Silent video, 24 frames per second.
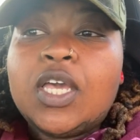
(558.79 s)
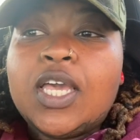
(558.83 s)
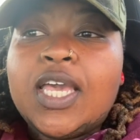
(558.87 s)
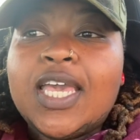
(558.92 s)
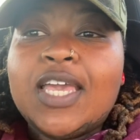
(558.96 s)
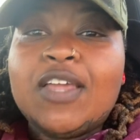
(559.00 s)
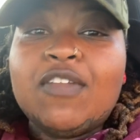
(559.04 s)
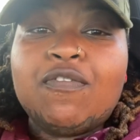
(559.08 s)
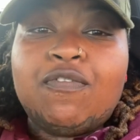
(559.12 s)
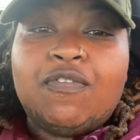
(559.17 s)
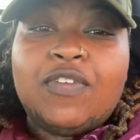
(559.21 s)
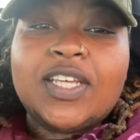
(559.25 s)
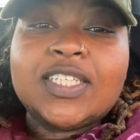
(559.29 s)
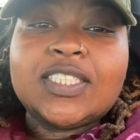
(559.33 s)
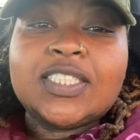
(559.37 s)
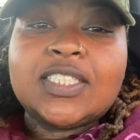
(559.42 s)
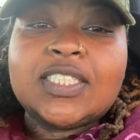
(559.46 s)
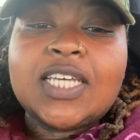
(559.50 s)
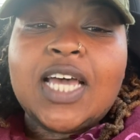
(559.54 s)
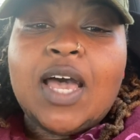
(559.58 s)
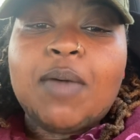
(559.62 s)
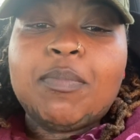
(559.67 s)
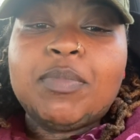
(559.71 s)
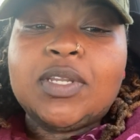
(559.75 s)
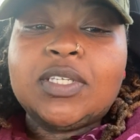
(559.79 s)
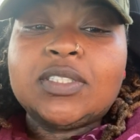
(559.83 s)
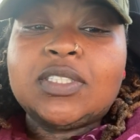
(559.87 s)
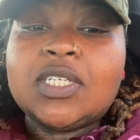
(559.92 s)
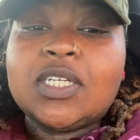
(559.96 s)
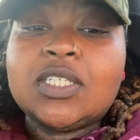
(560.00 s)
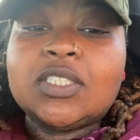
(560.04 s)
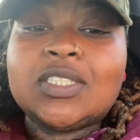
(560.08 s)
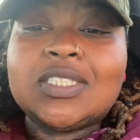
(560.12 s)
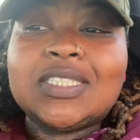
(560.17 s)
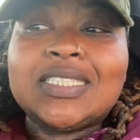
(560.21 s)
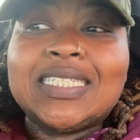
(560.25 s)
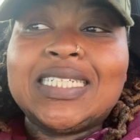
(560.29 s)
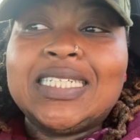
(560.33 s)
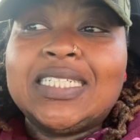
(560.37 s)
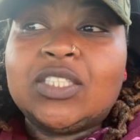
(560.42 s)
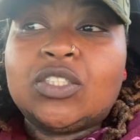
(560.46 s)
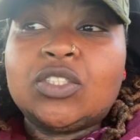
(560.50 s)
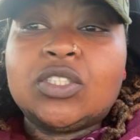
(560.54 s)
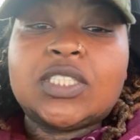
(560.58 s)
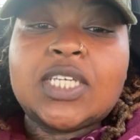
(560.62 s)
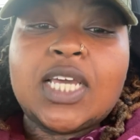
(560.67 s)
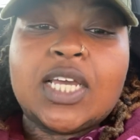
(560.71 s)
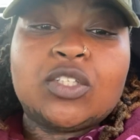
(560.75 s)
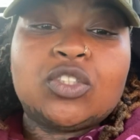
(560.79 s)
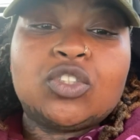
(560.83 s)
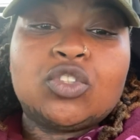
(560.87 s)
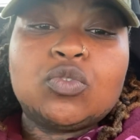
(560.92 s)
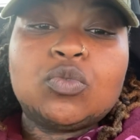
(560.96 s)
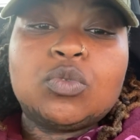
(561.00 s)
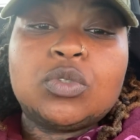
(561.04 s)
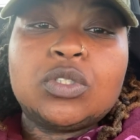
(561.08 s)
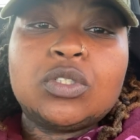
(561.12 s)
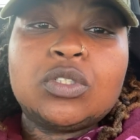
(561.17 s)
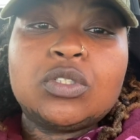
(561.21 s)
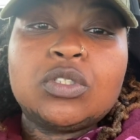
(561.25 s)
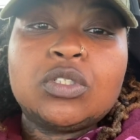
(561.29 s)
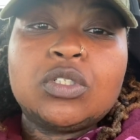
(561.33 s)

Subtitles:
invest time and attention into tattooing.